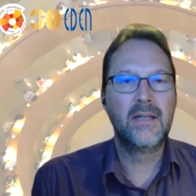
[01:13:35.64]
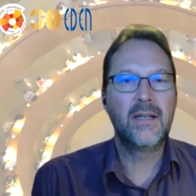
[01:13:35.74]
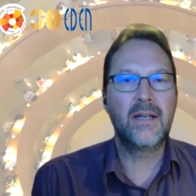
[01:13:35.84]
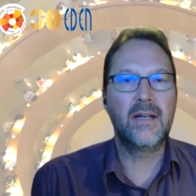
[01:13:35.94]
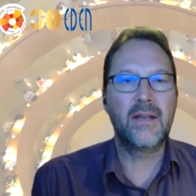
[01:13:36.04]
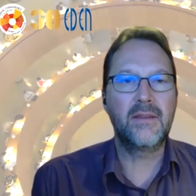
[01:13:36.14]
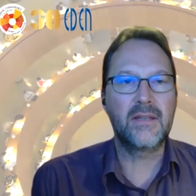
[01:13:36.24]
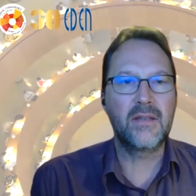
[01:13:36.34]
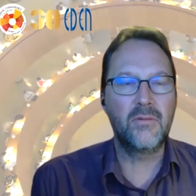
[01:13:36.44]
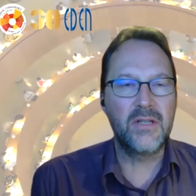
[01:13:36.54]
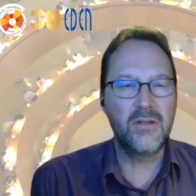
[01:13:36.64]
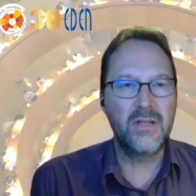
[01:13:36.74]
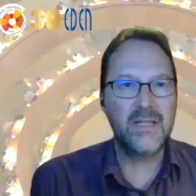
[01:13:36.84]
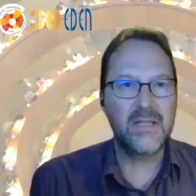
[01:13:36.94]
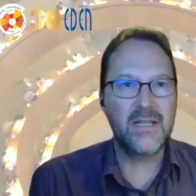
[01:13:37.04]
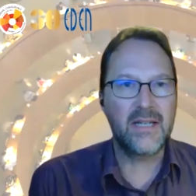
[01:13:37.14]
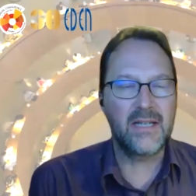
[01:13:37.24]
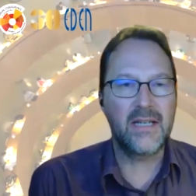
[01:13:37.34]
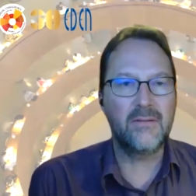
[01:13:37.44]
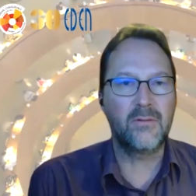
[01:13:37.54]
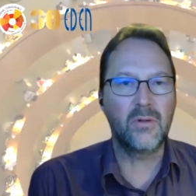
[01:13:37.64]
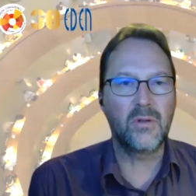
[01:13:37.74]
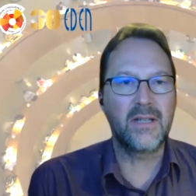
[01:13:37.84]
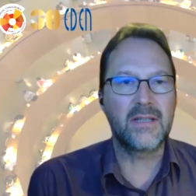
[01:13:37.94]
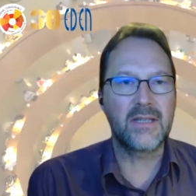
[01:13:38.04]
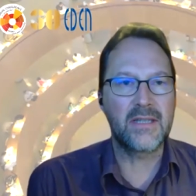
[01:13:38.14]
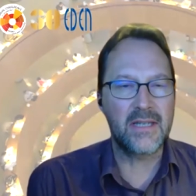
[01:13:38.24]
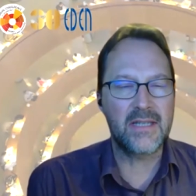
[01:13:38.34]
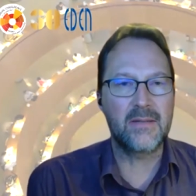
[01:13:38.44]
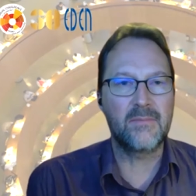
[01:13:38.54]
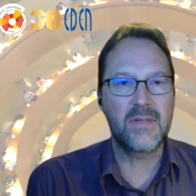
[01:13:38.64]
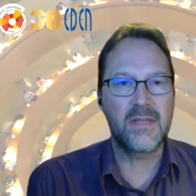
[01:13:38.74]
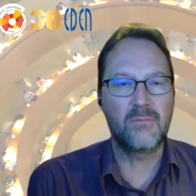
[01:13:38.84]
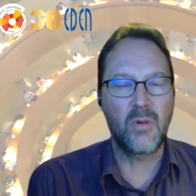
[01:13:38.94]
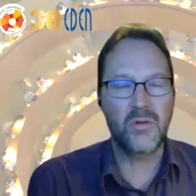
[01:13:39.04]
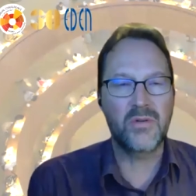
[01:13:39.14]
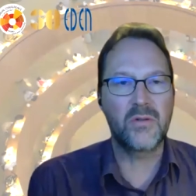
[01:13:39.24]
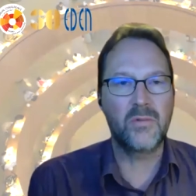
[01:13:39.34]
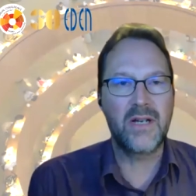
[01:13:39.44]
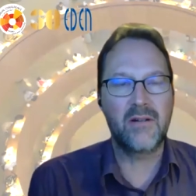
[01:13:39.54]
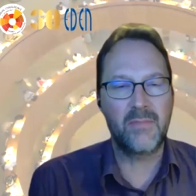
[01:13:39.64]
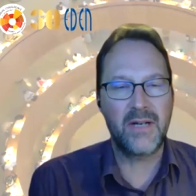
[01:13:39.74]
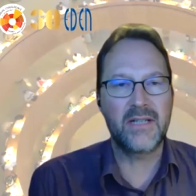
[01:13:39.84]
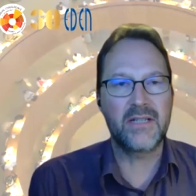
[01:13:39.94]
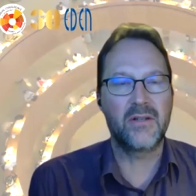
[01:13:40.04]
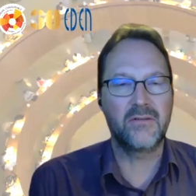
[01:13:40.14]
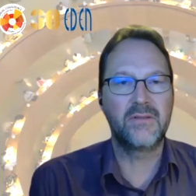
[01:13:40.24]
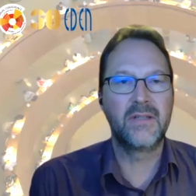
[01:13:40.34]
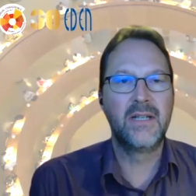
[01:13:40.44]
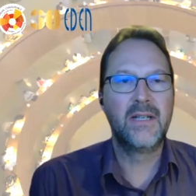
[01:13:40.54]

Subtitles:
I think, though, we do need to take a careful look at the systems and models that we are a part of,